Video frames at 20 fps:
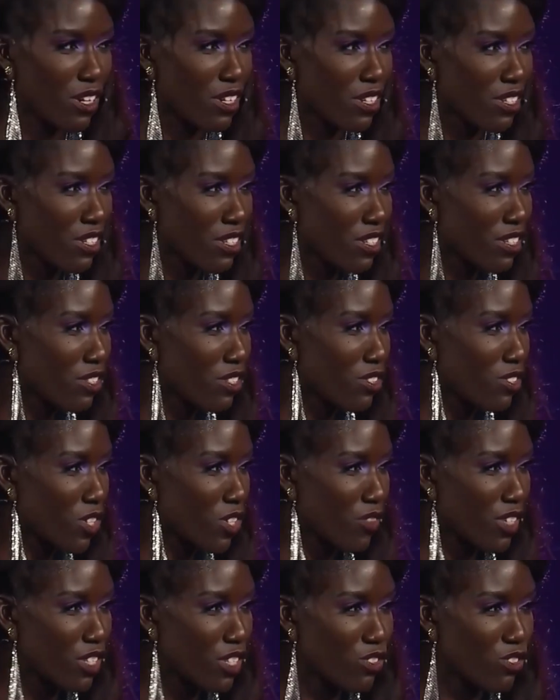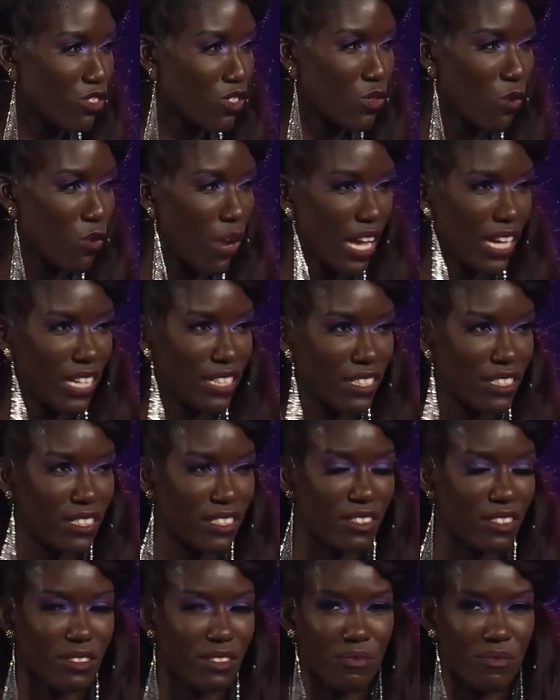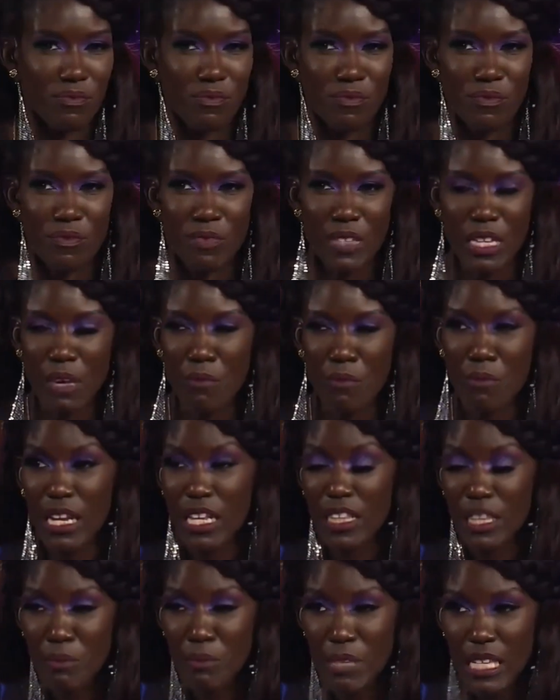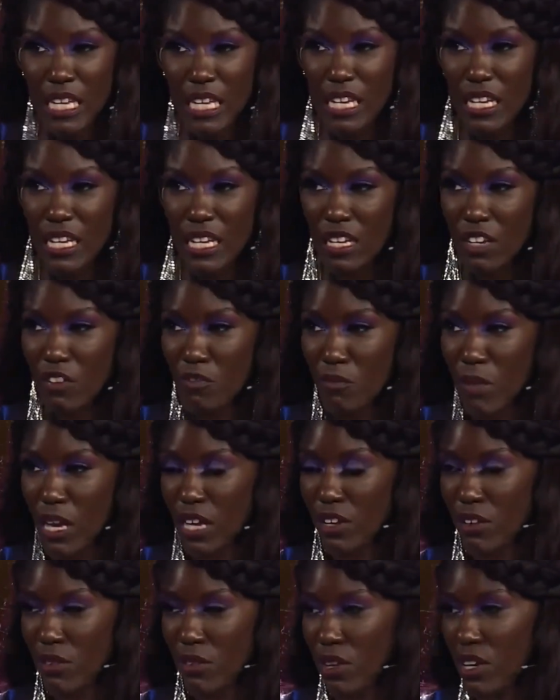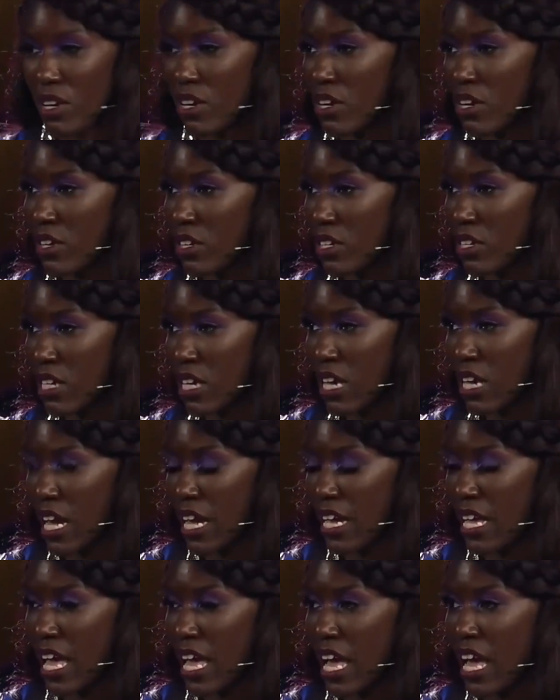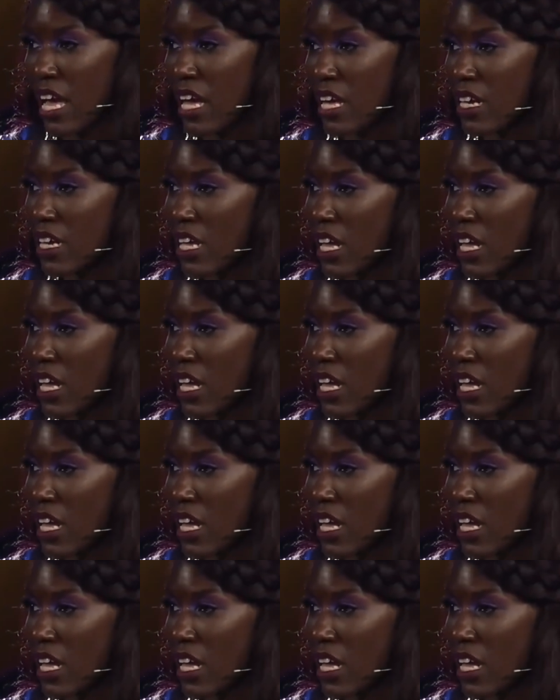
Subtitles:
more importantly, will this bond survive once the cameras start rolling on all